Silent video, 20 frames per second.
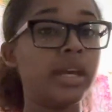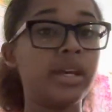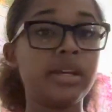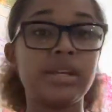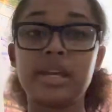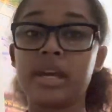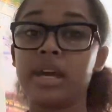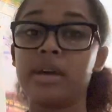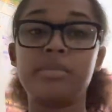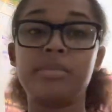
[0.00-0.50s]

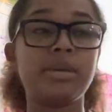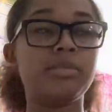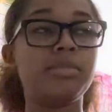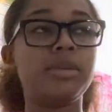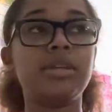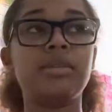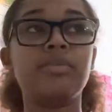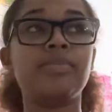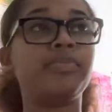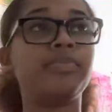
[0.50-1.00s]
yeah, baby,
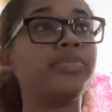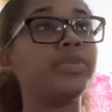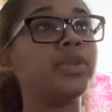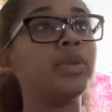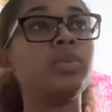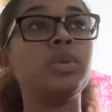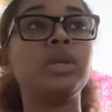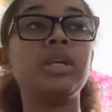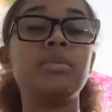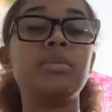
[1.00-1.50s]

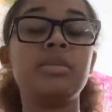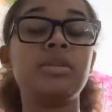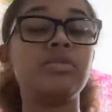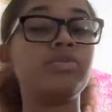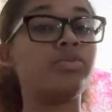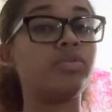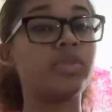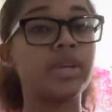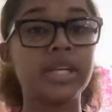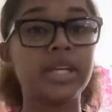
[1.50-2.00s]
we can be
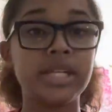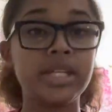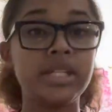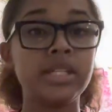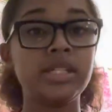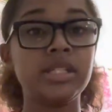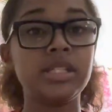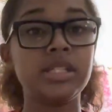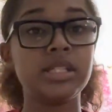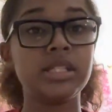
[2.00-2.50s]

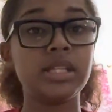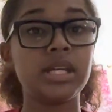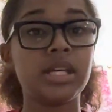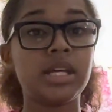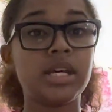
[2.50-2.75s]
friends,